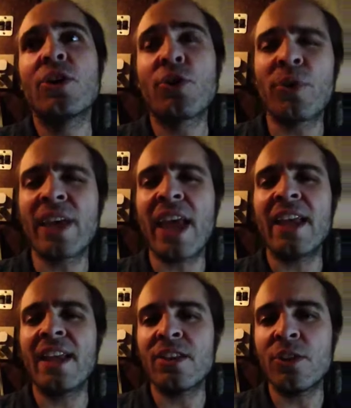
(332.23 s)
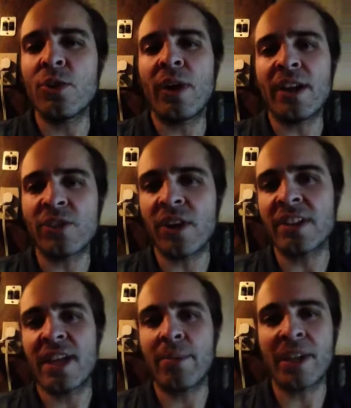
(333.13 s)
creating new
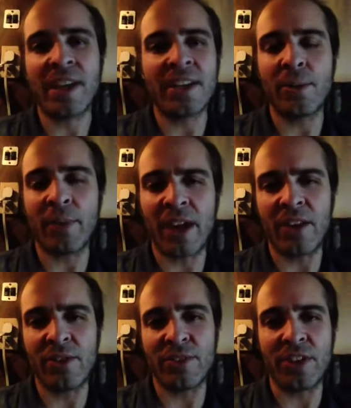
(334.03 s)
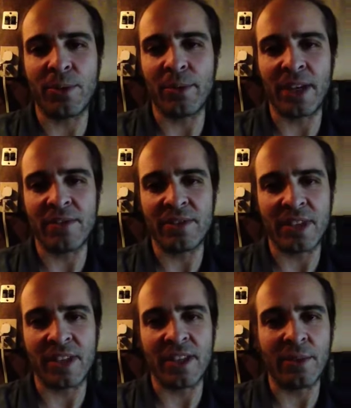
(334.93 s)
hydroxyapatite, and my other video might have
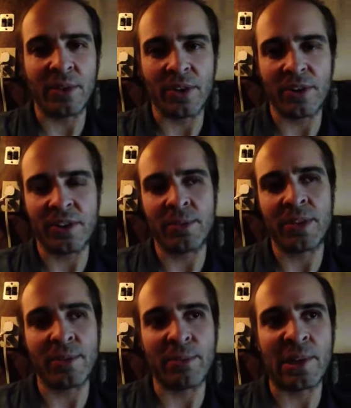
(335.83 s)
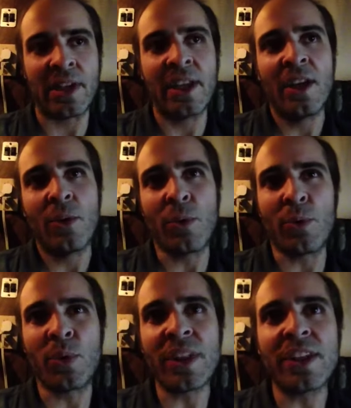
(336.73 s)
said that we are or something, but what we're
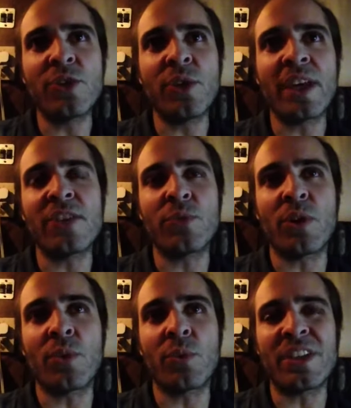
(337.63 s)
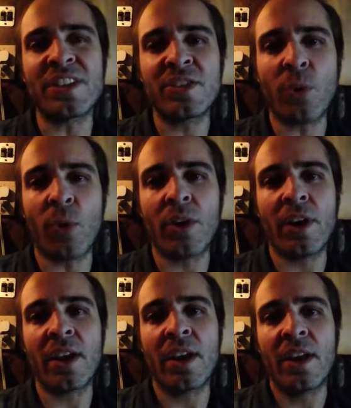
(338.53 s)
really doing is we're
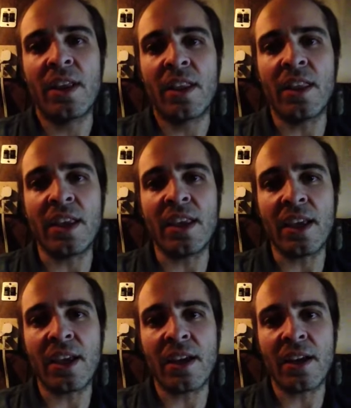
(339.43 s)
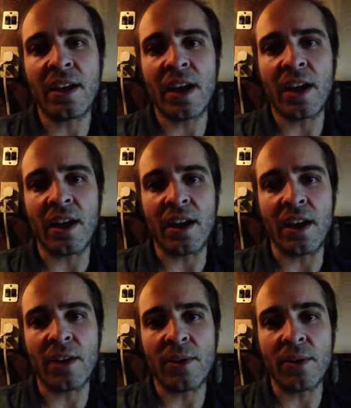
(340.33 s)
restoring the enamel